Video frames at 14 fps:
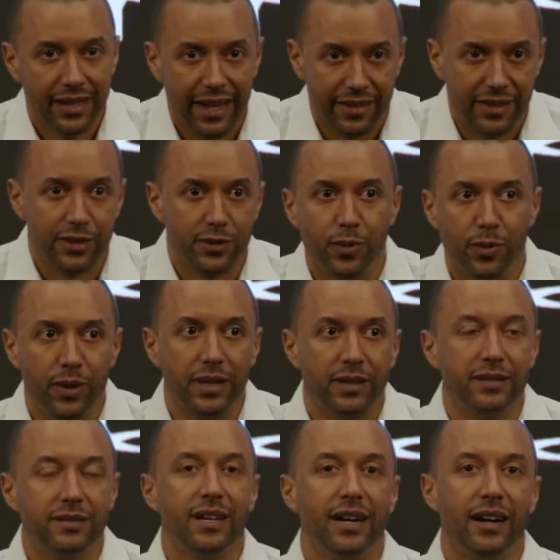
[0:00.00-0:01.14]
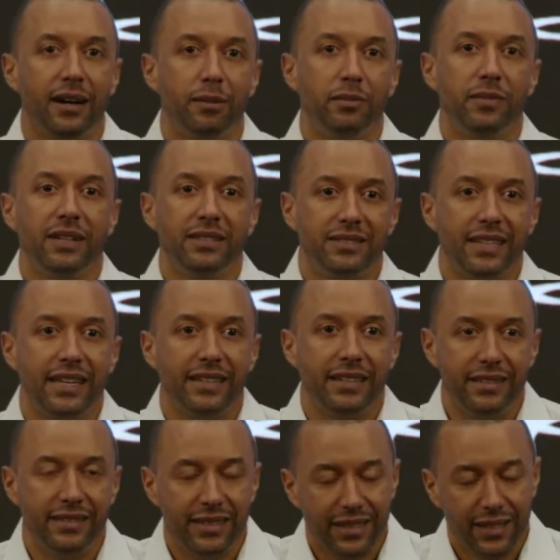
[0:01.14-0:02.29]
at this point
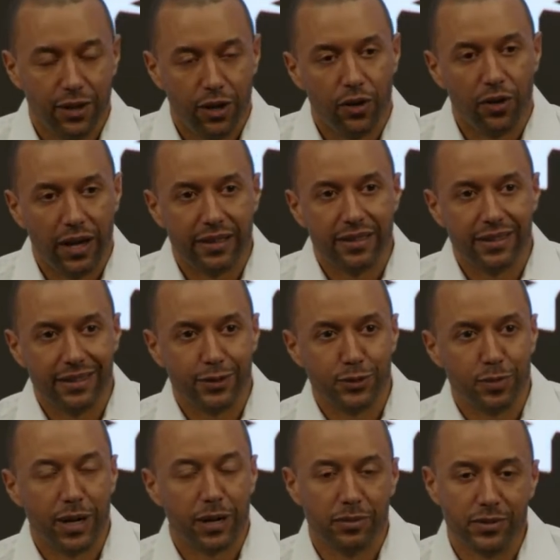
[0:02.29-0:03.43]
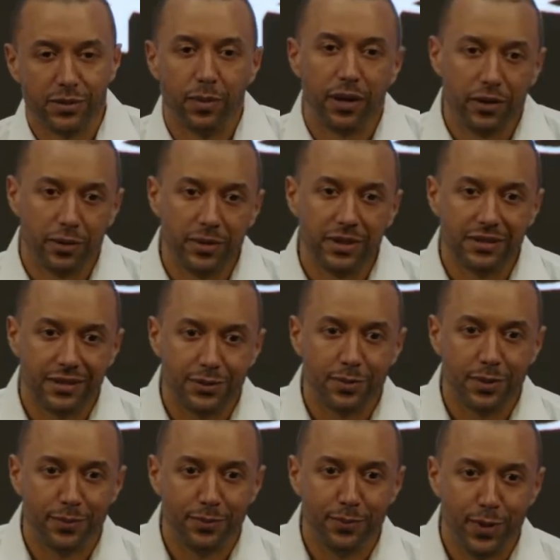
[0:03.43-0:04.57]
ascended, although I think there's probably some arguments, there's
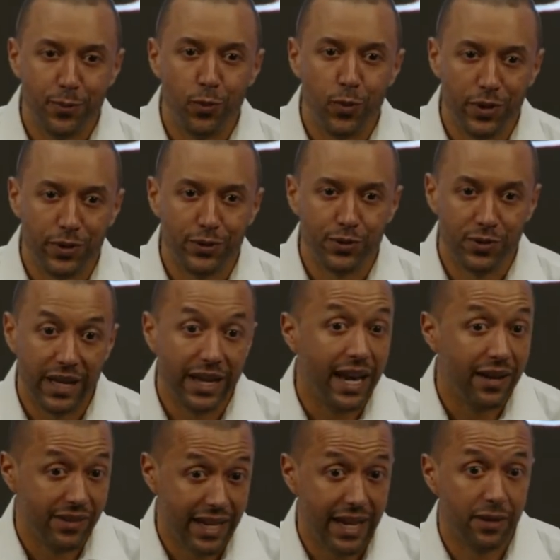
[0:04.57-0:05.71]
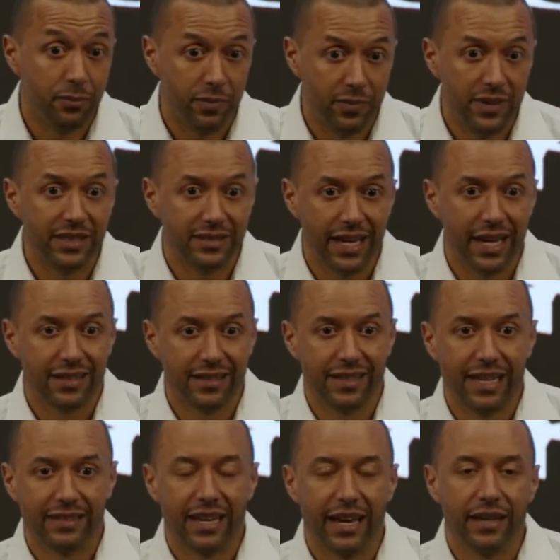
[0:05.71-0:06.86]
been one or two that haven't had exactly
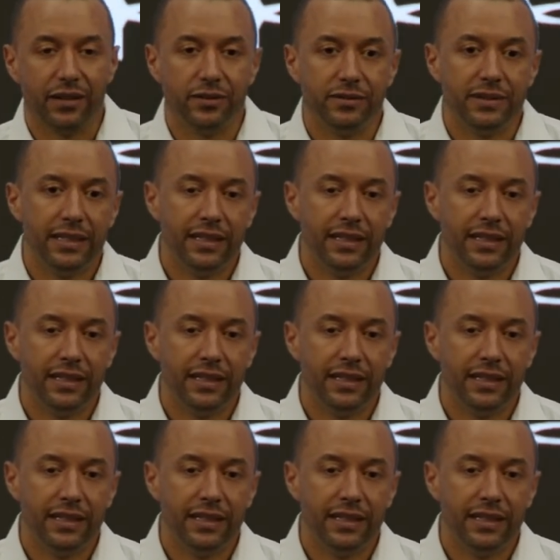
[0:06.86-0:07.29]
that title.